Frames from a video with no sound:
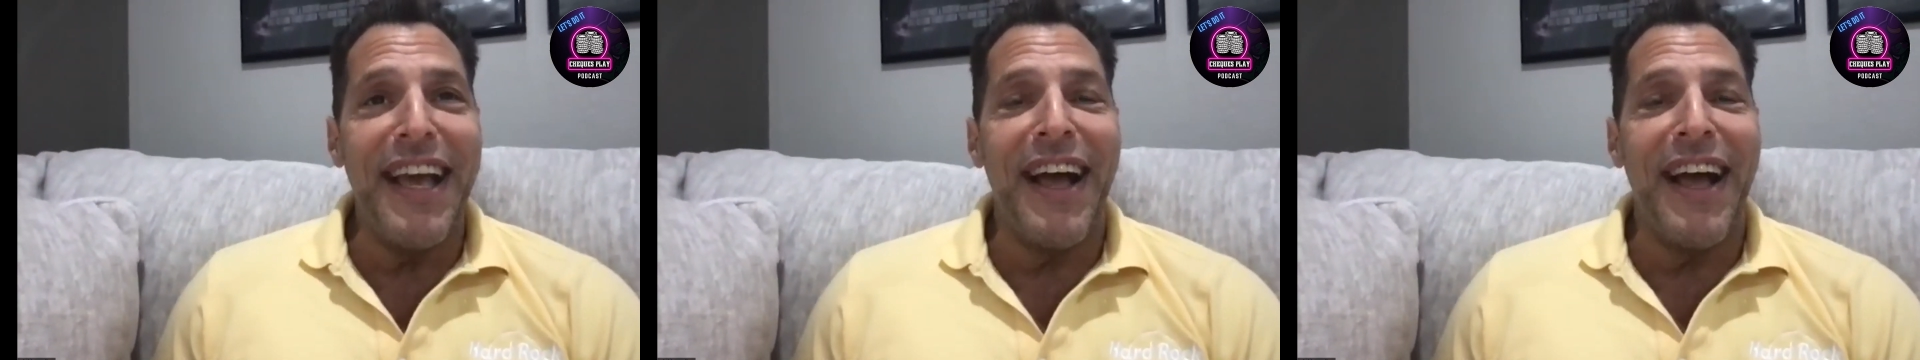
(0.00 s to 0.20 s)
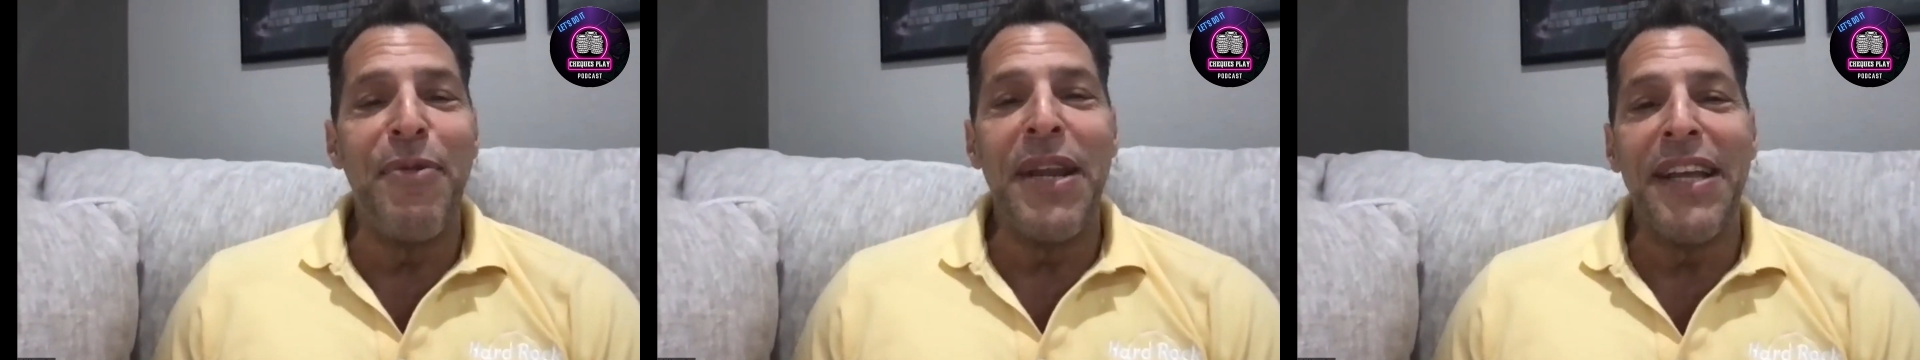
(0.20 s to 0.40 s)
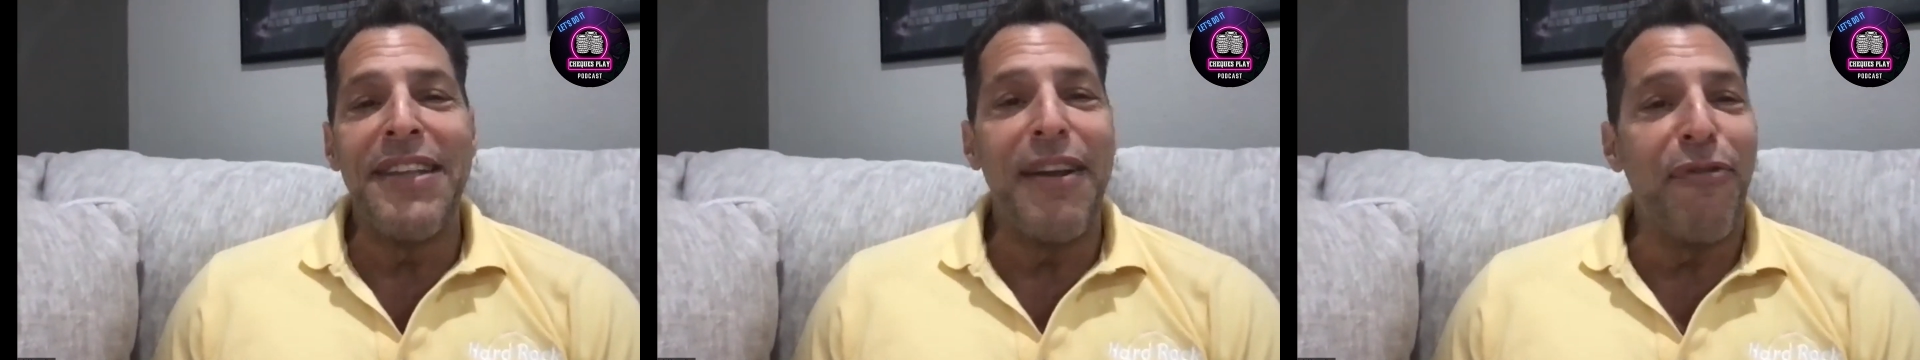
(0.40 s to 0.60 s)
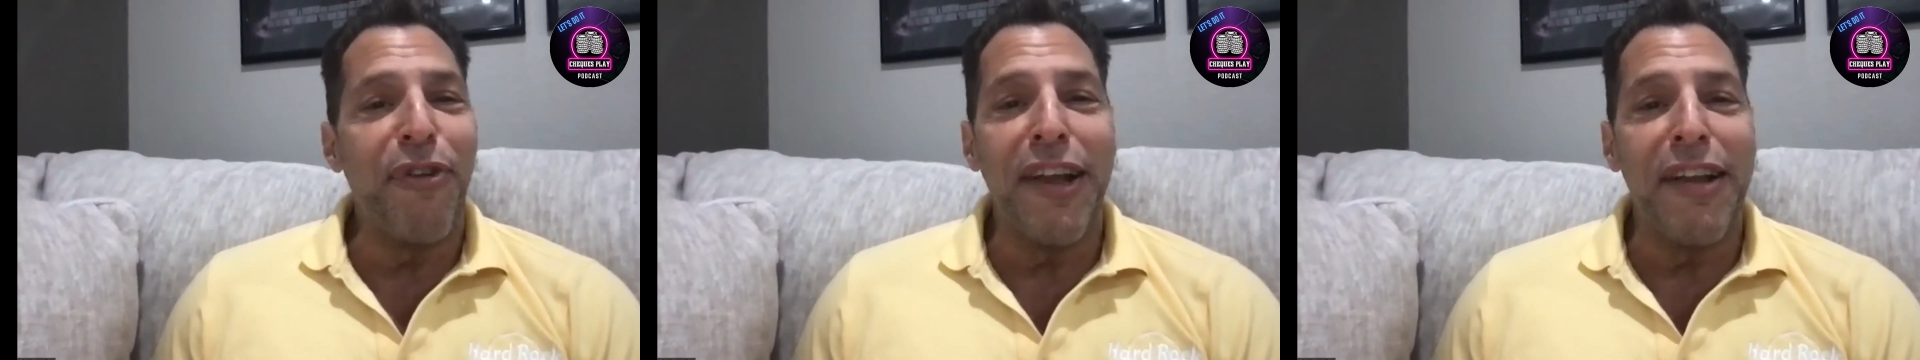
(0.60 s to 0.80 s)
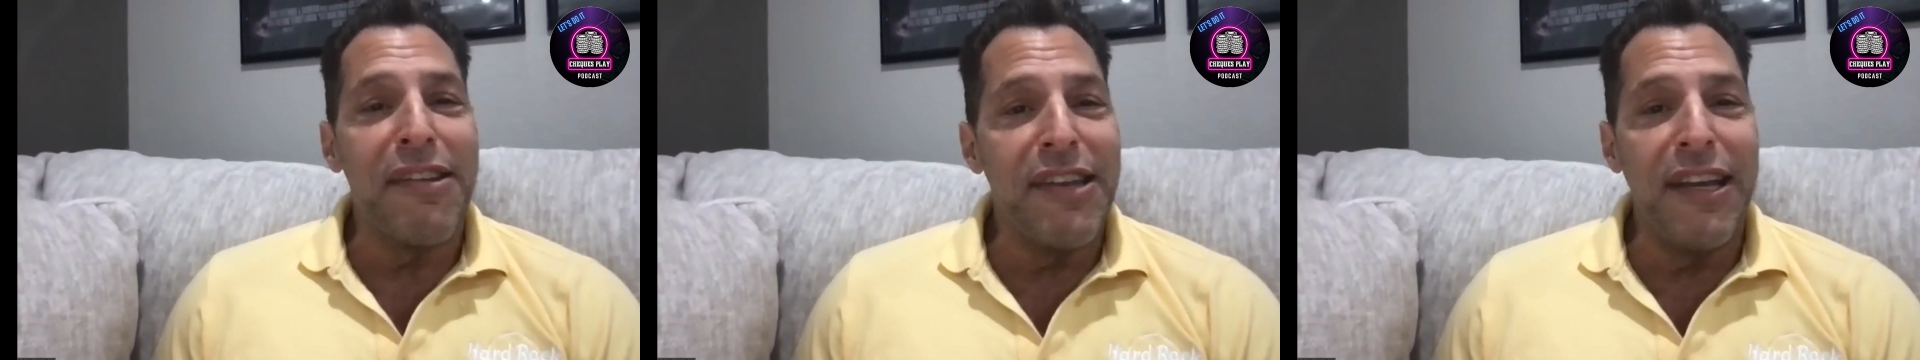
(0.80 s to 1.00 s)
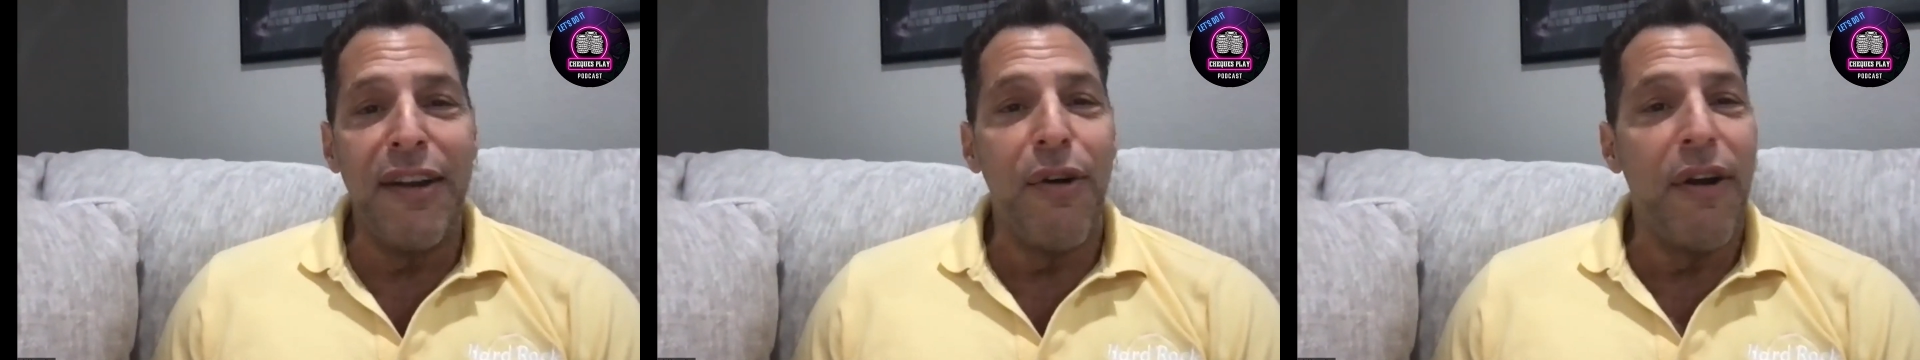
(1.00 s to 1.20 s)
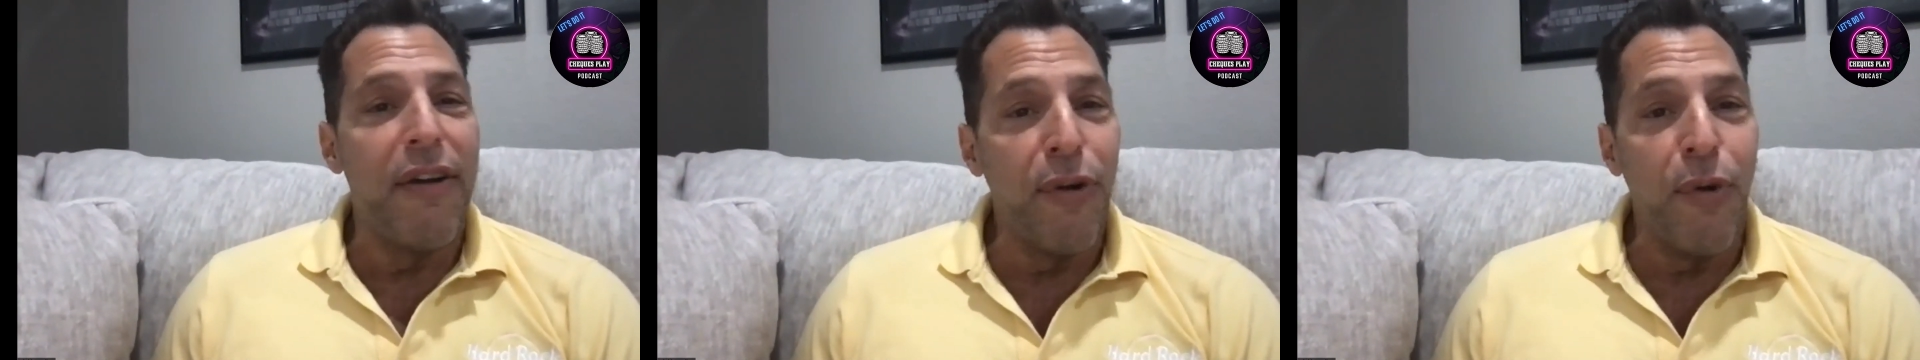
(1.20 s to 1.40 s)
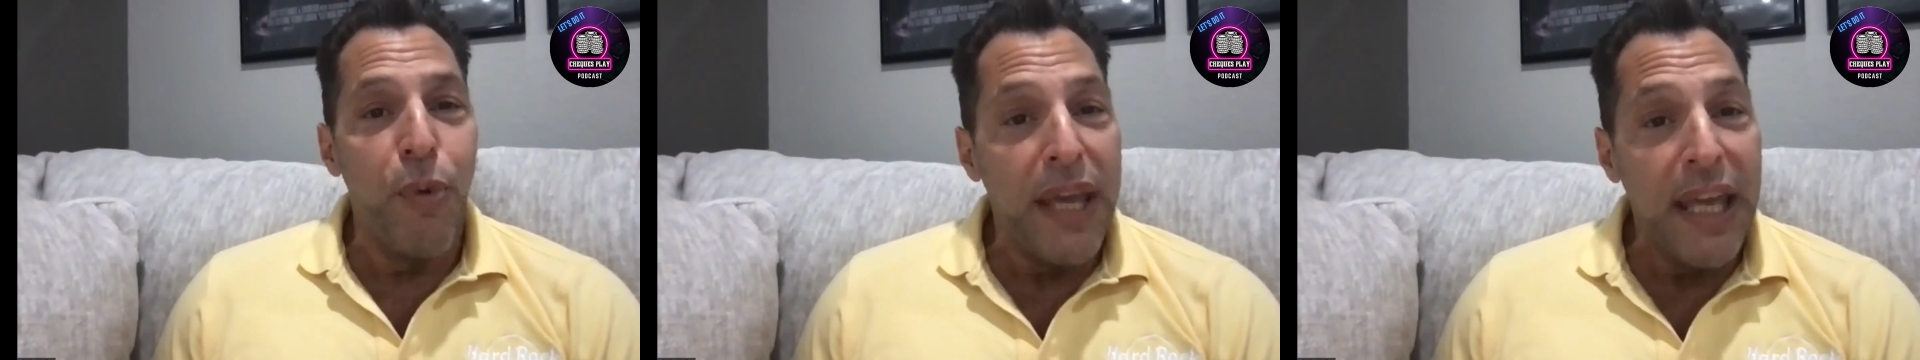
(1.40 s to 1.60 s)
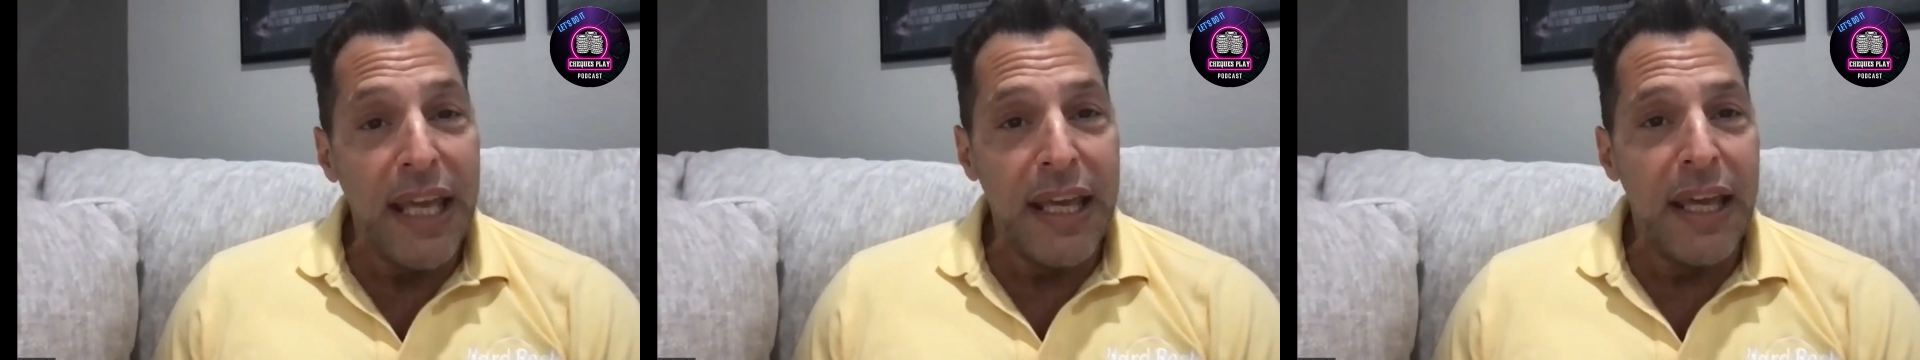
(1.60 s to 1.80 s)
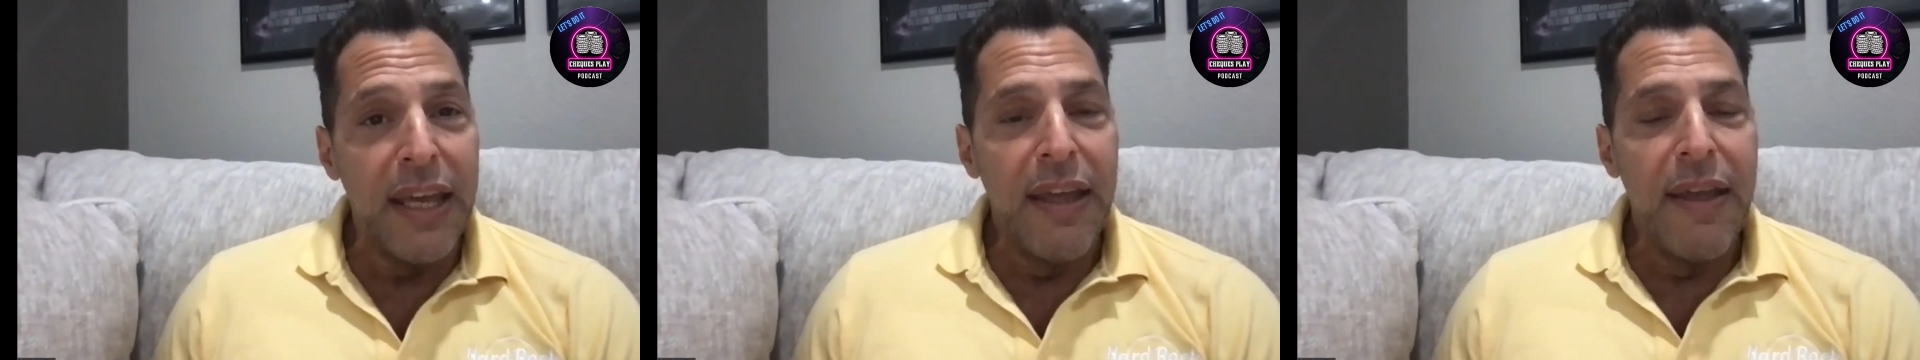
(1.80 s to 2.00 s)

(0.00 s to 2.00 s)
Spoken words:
I'm in a different casino every week.